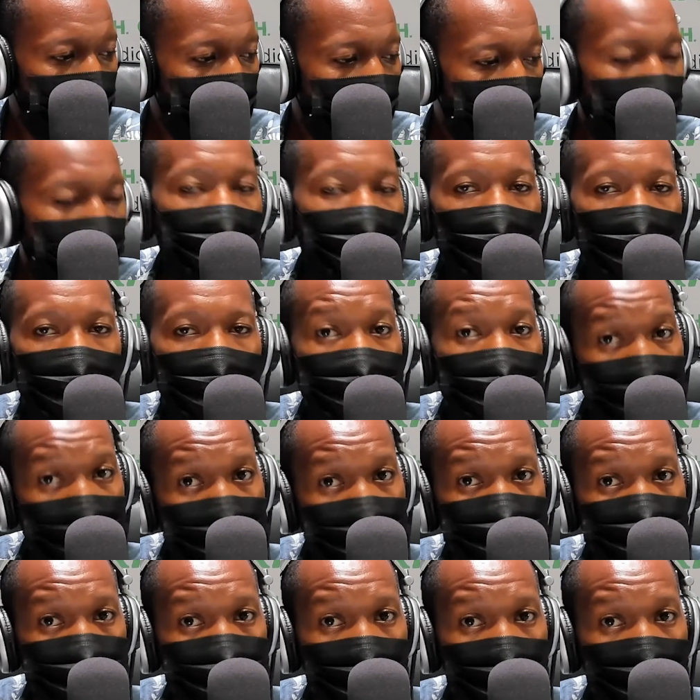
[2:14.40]
And guess
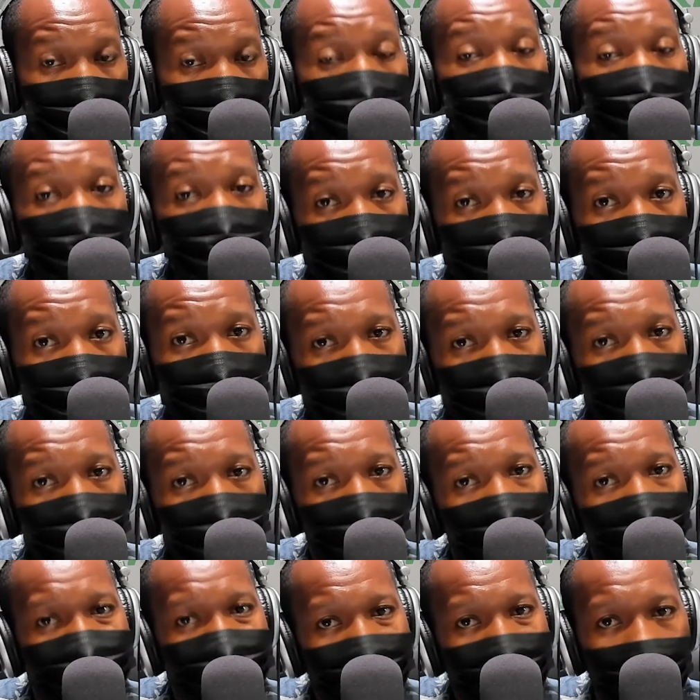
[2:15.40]
what? The first in
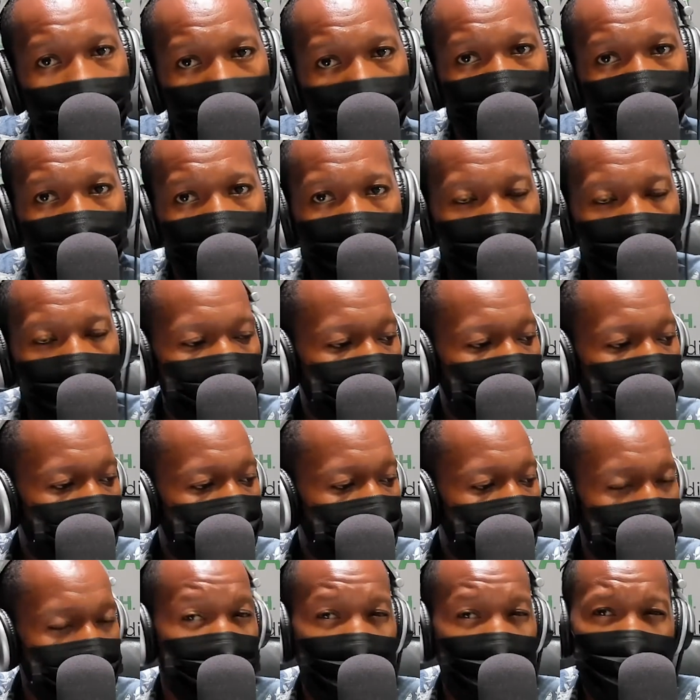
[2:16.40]
West Africa.
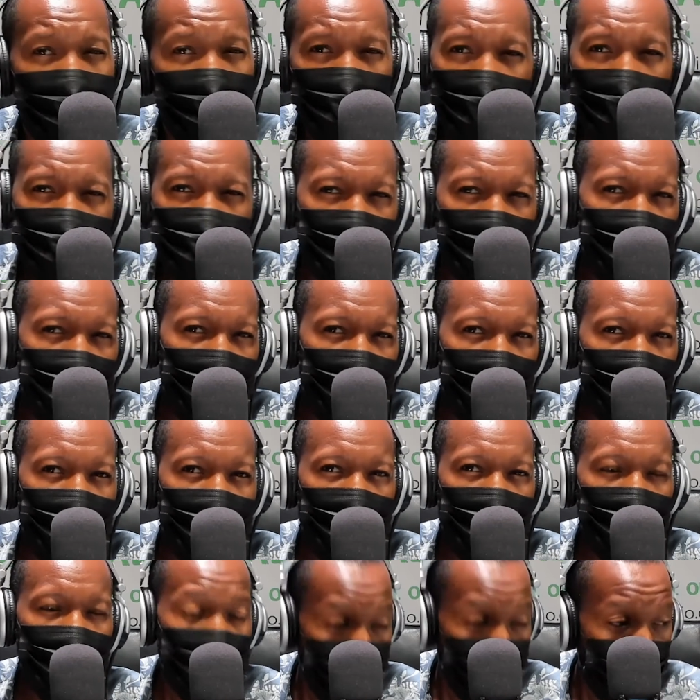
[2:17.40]
Isn't that amazing?
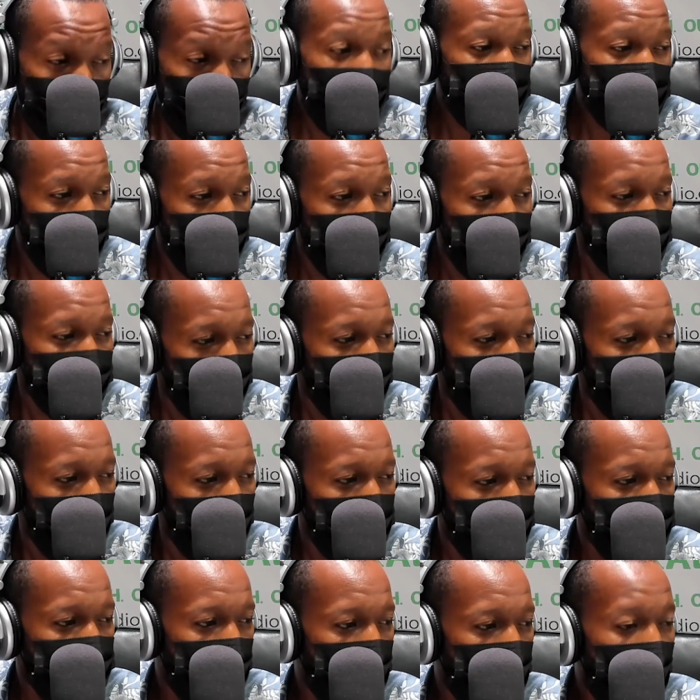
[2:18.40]
That is
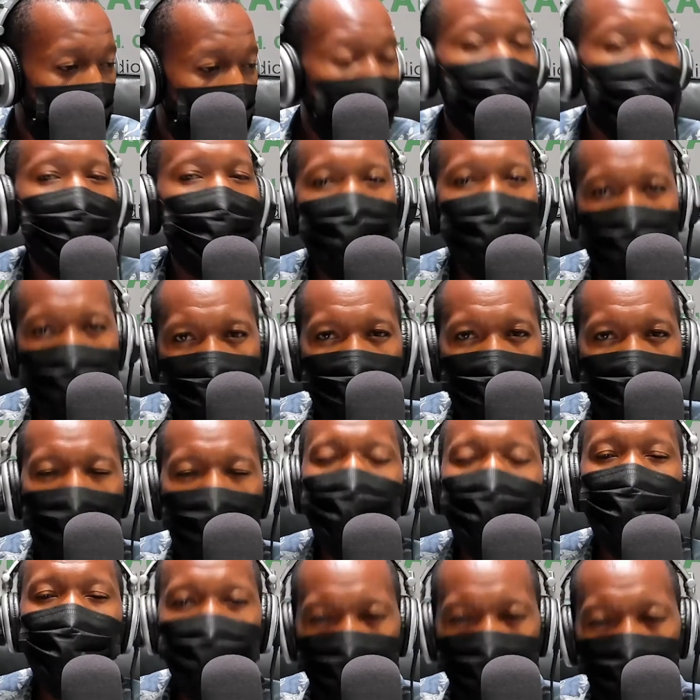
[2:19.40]
amazing. At least
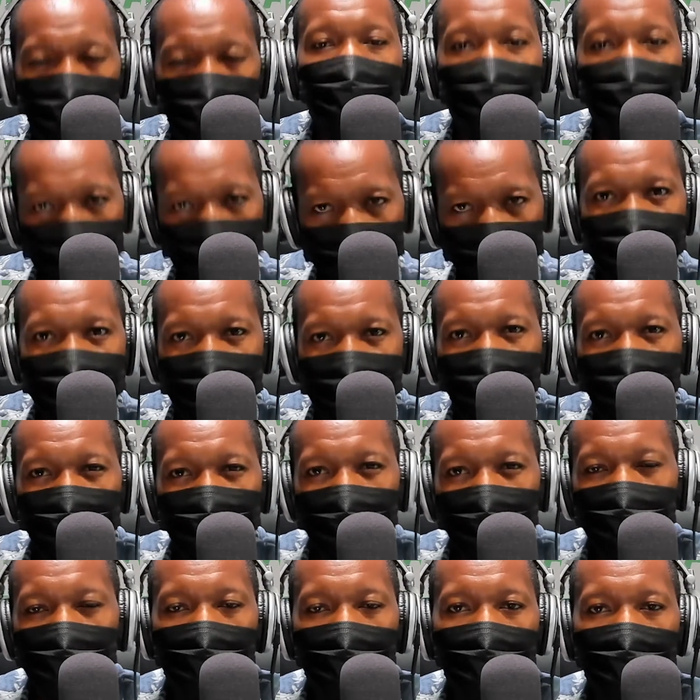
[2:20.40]
there's one in West
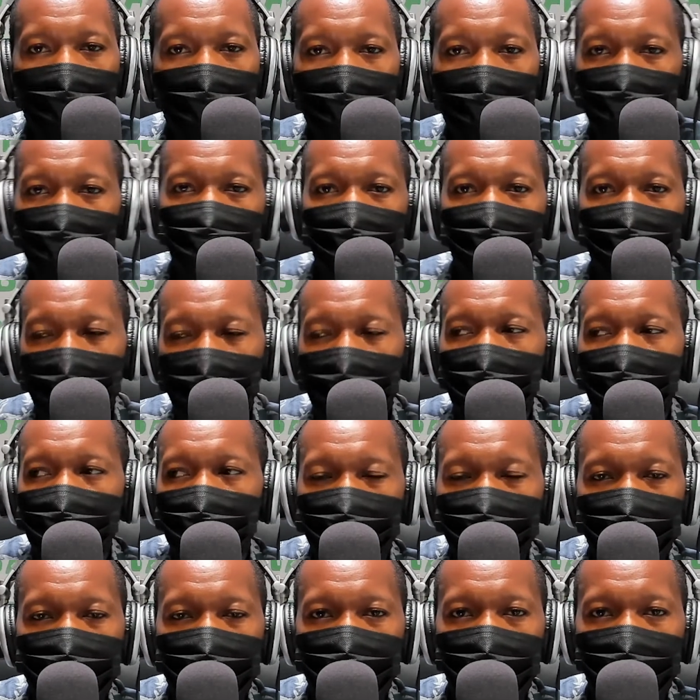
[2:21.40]
Africa. If you don't have,
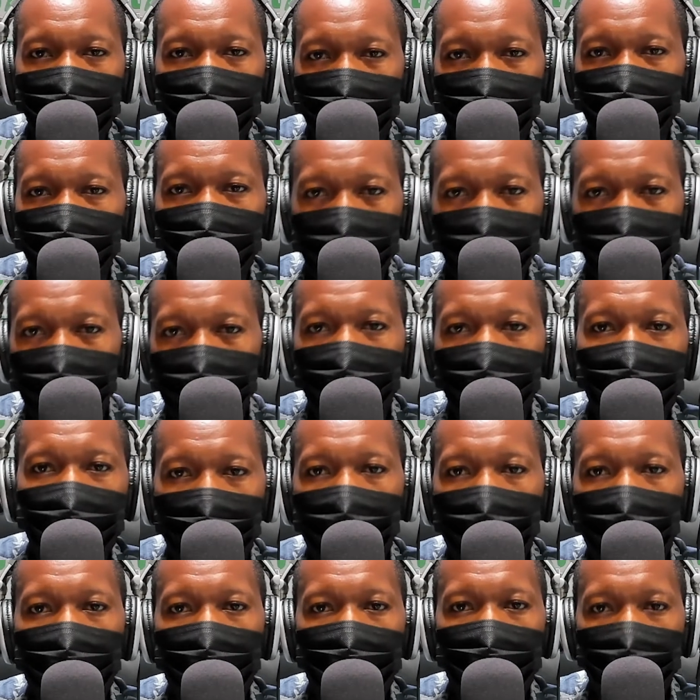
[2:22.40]
if you're
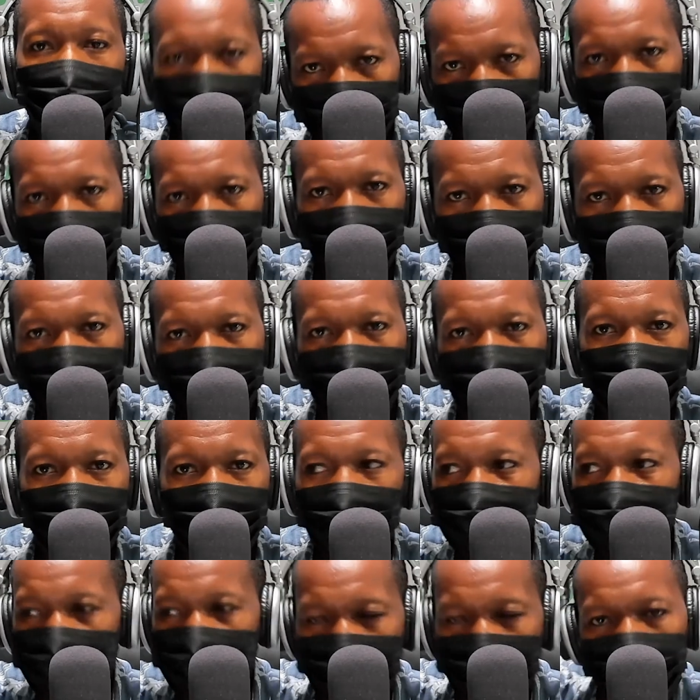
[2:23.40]
looking for one of
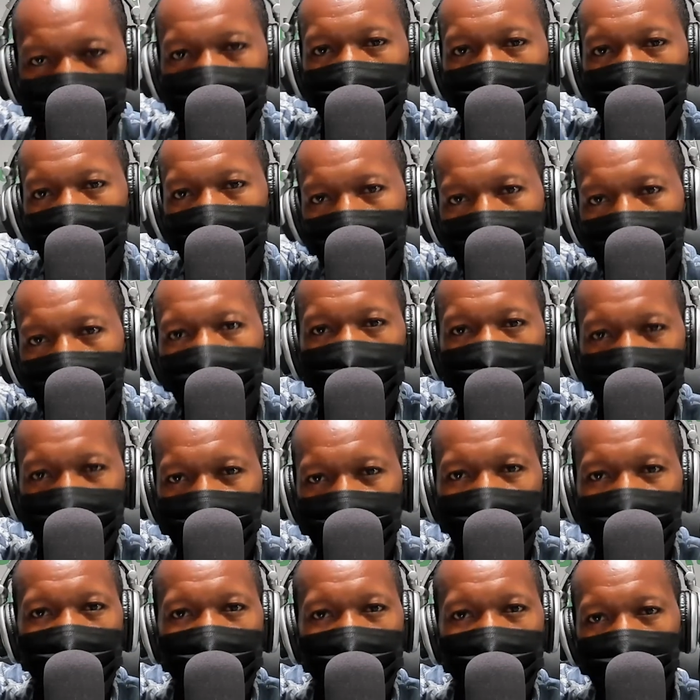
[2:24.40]
these and you're
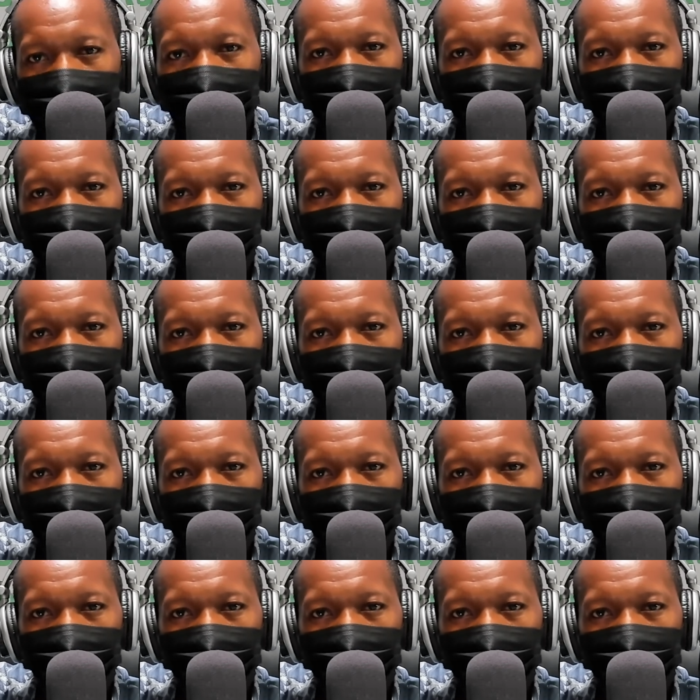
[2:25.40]
within the